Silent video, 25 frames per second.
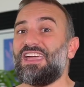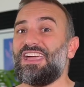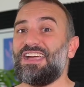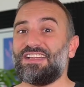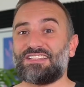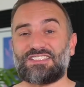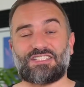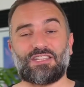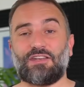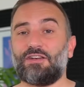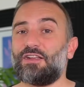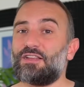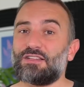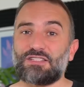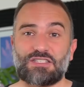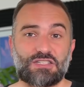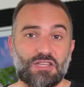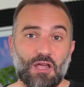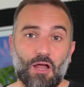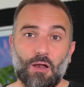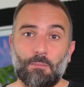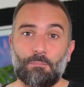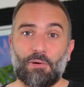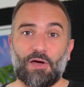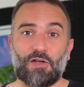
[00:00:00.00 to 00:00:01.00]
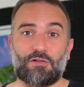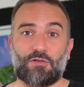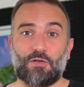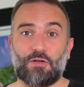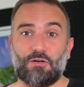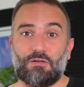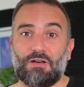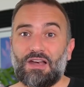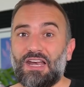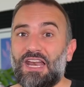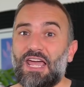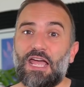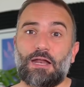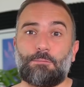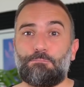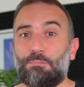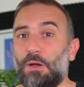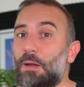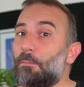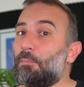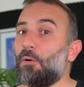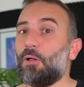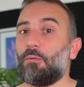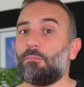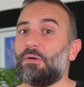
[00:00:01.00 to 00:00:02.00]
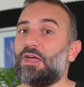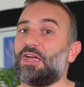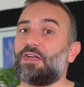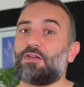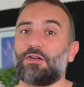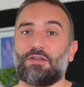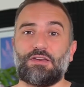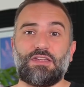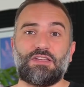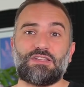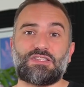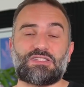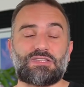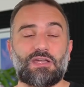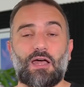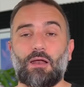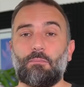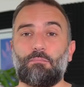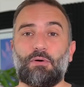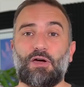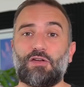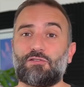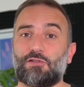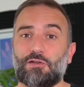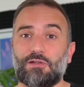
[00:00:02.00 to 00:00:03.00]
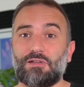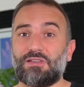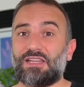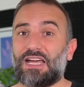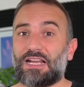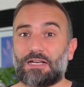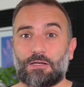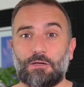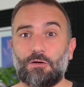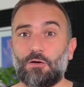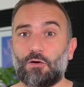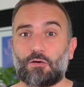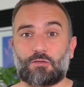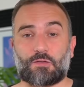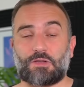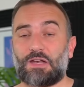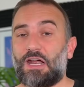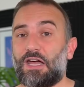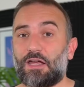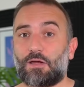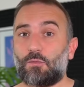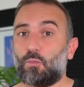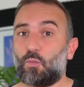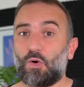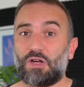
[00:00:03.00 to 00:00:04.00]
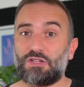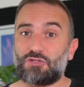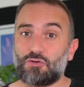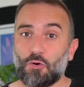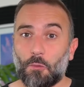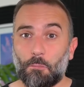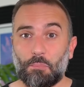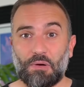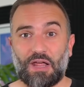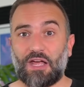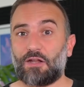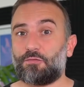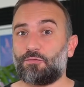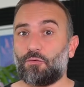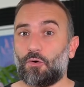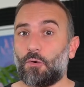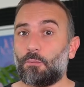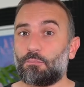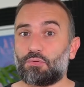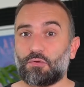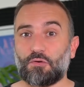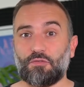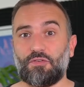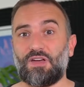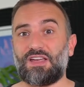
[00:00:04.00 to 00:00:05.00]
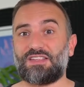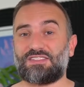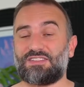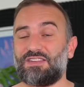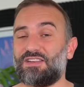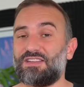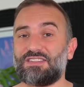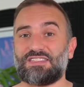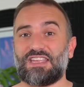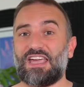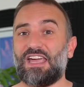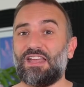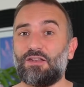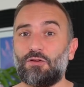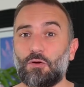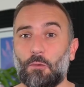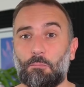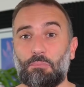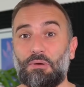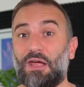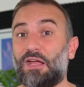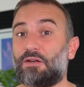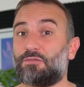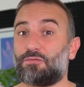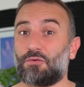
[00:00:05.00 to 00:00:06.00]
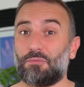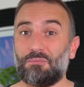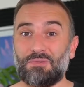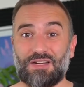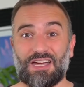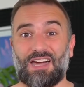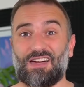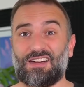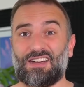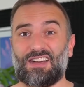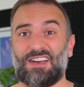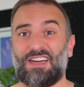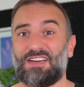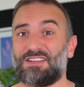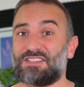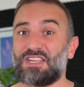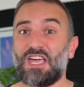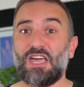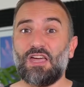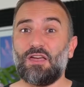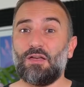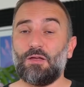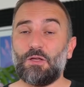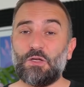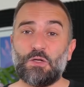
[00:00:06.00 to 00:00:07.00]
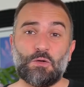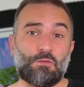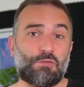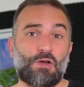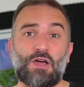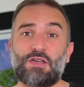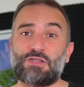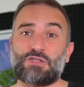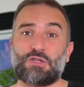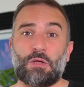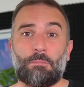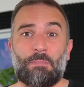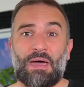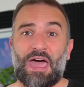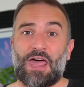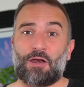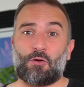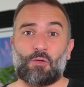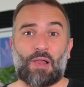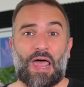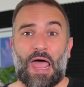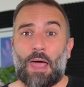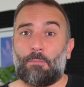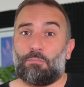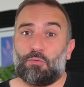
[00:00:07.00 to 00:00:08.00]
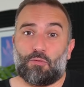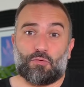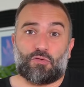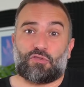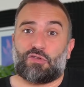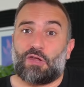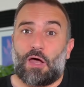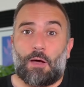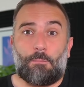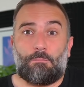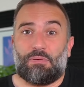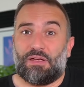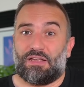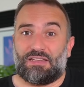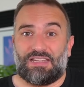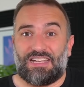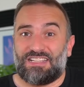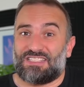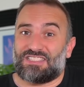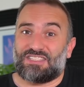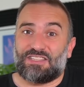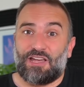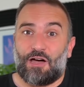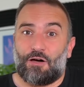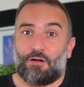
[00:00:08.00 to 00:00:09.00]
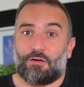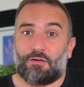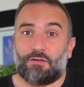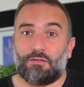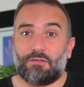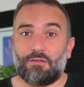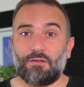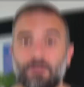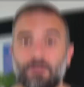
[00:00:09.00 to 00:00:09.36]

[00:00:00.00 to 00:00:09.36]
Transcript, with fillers: it's an install button. Let people make an install button that looks like what your platform professes and your platform guidelines. You've lost the battle, Apple. Stop it. It's done.